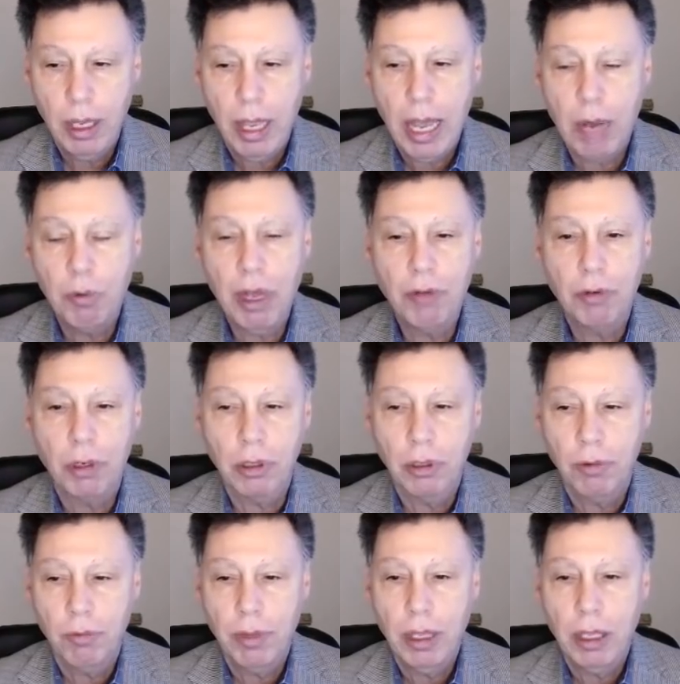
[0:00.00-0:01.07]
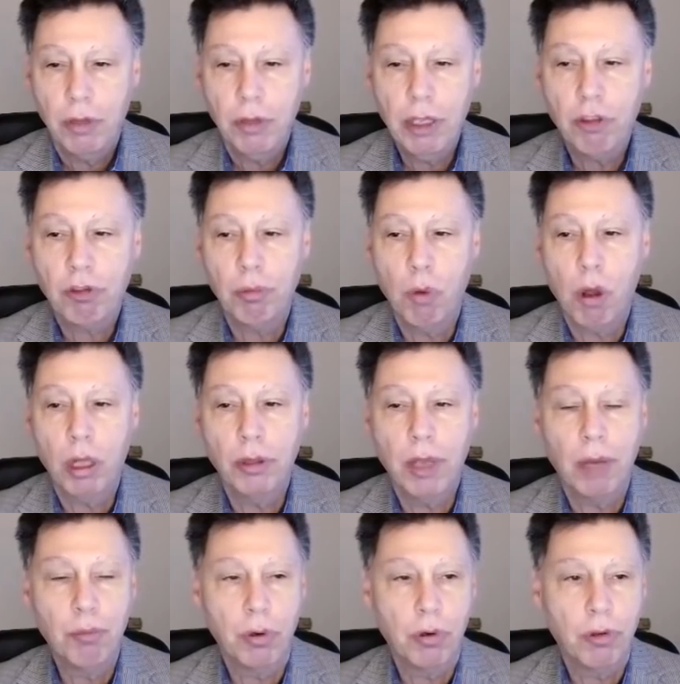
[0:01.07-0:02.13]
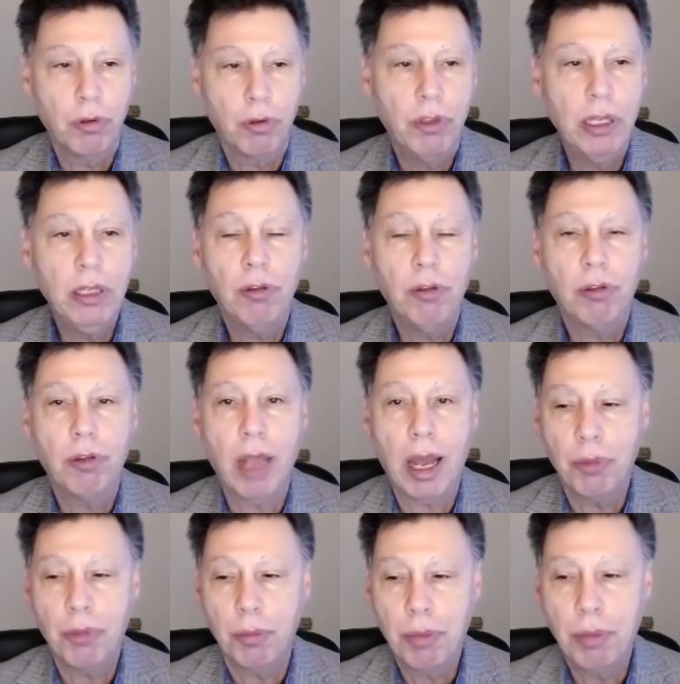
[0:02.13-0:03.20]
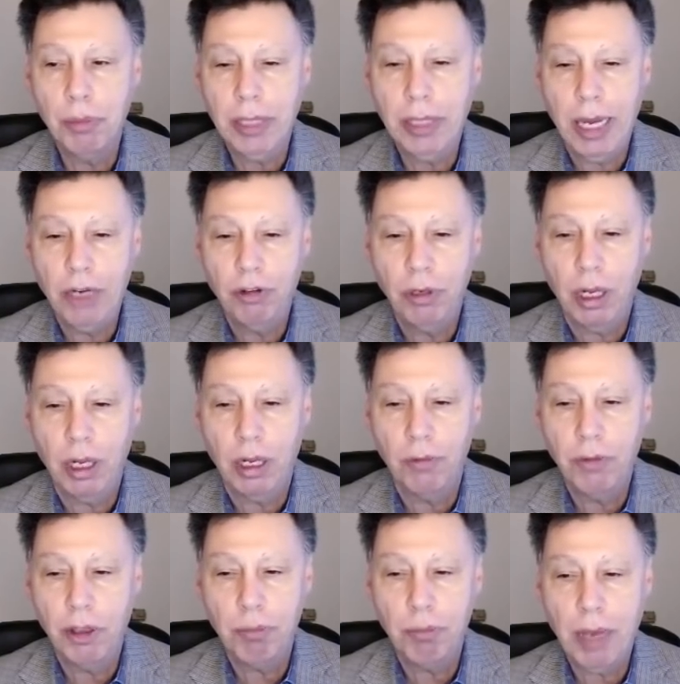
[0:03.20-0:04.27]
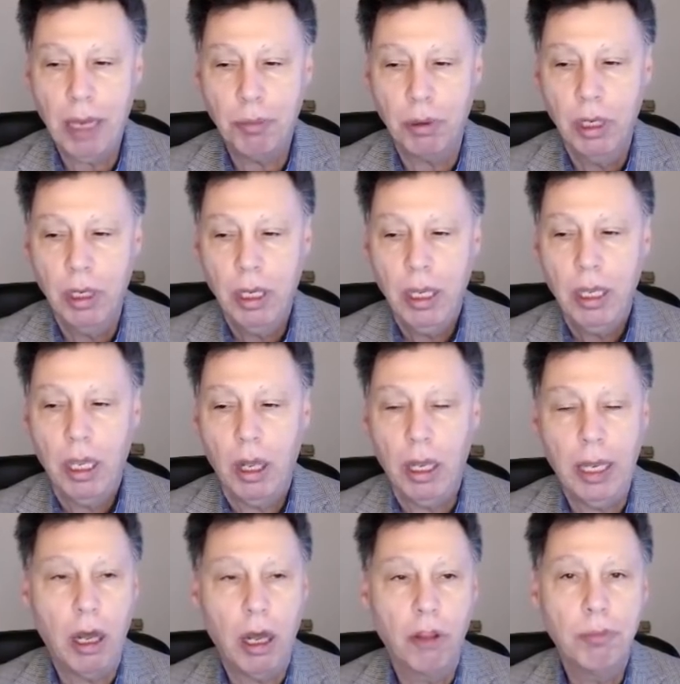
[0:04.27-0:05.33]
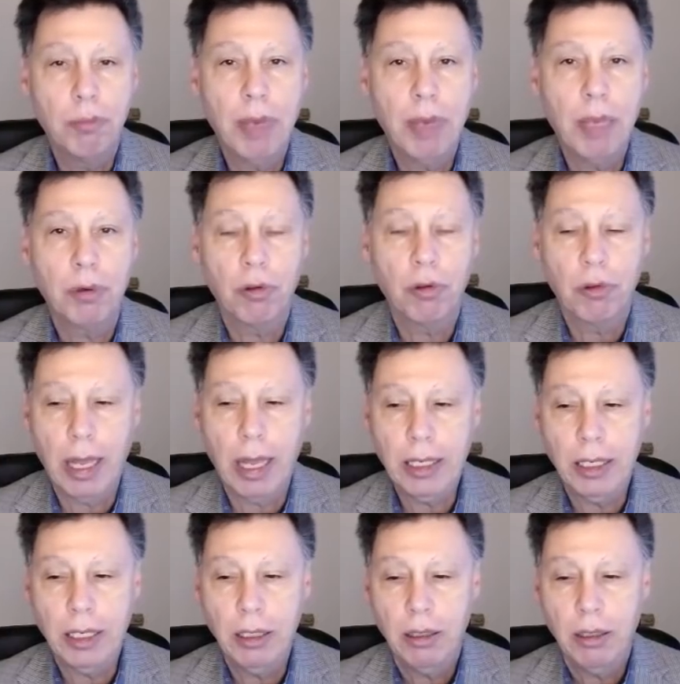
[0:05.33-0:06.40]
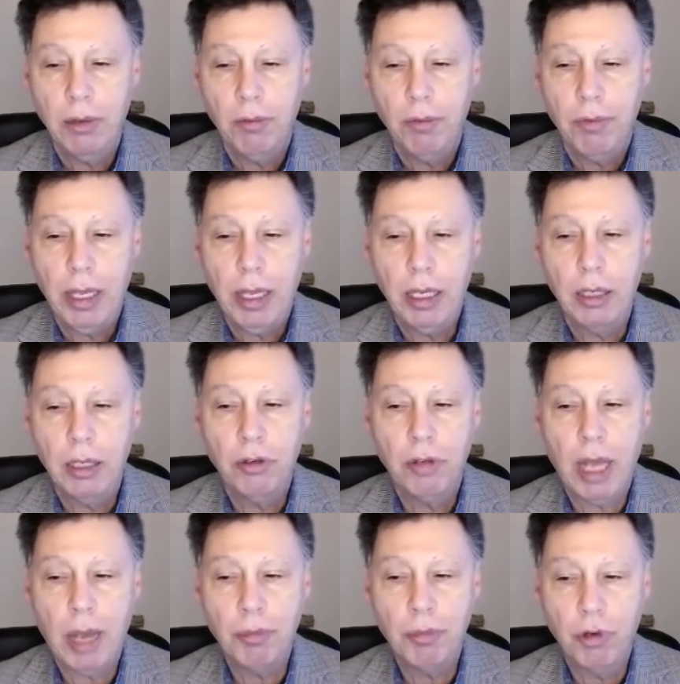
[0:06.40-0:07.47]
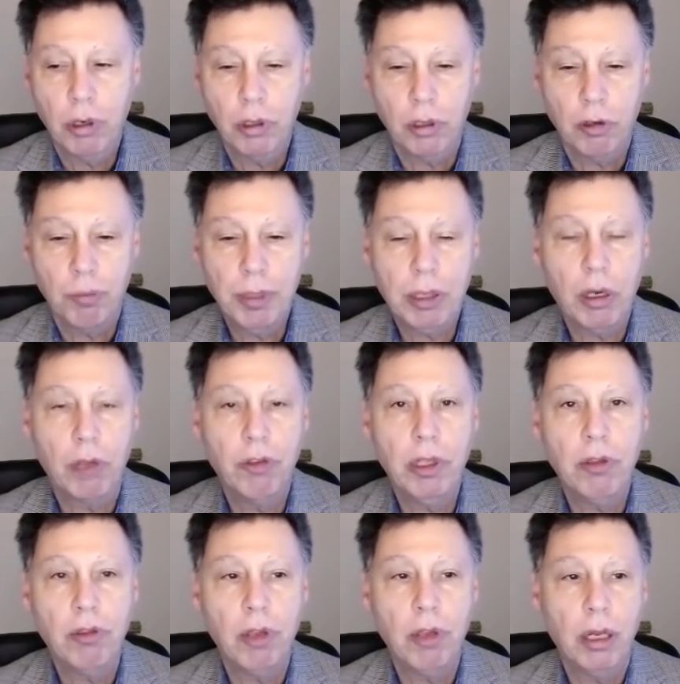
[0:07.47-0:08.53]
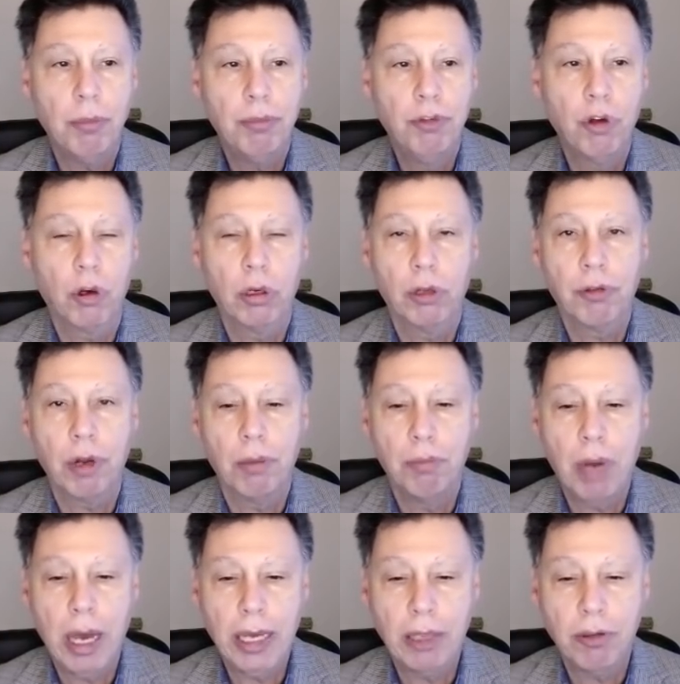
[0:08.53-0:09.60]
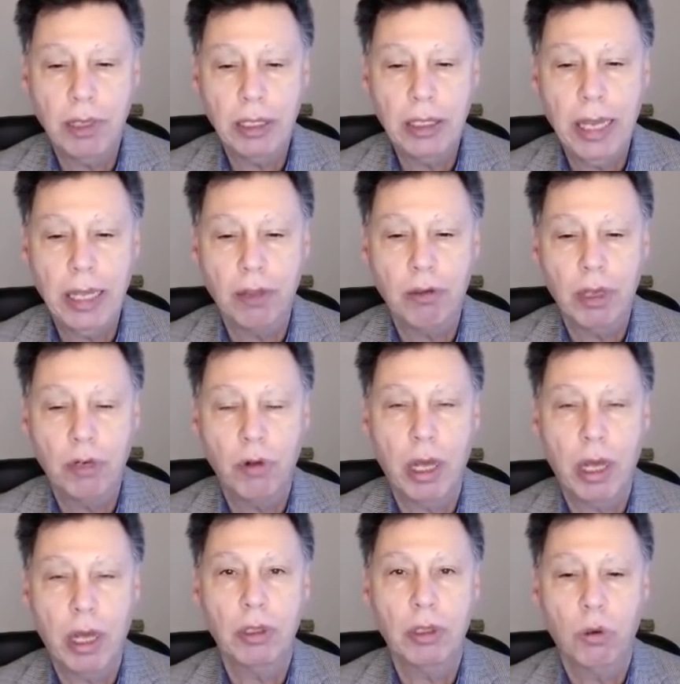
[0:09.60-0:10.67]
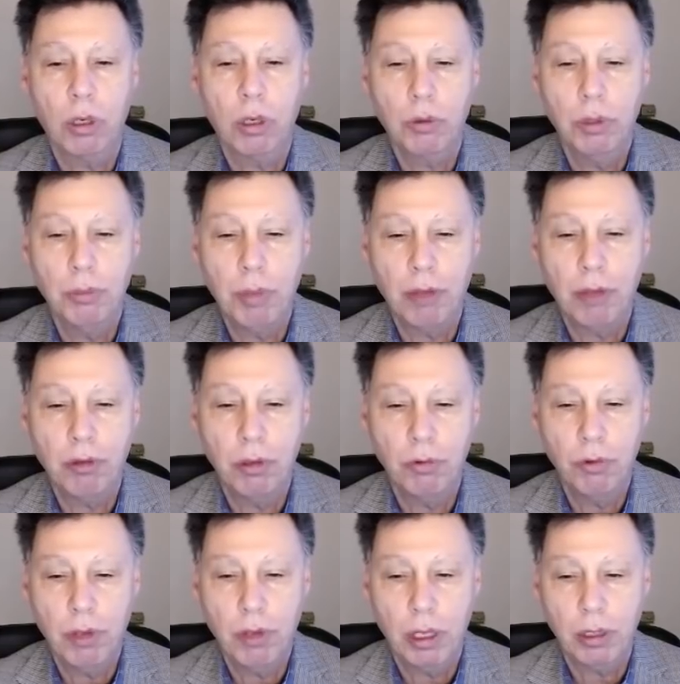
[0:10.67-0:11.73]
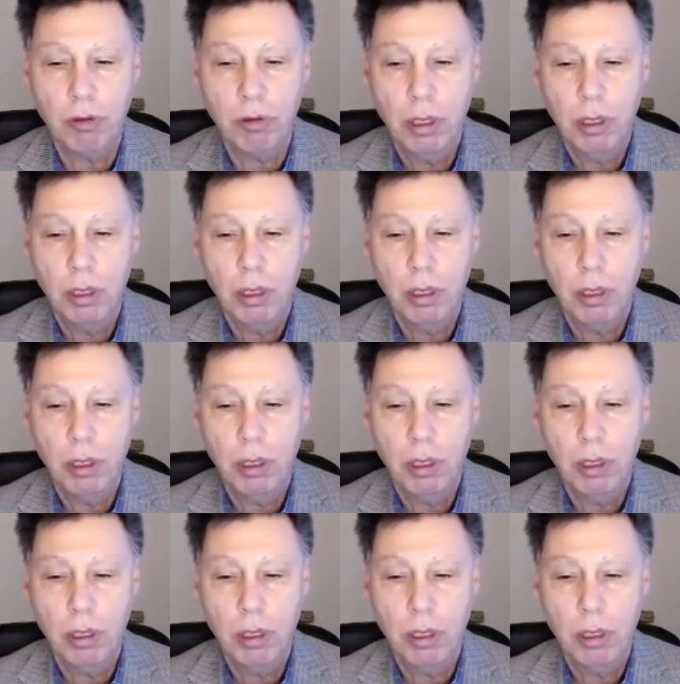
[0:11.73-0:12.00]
However, these small numbers didn't stop the publication of this paper and other papers like it in top journals, because these journals are biased against hydroxychloroquine positive results.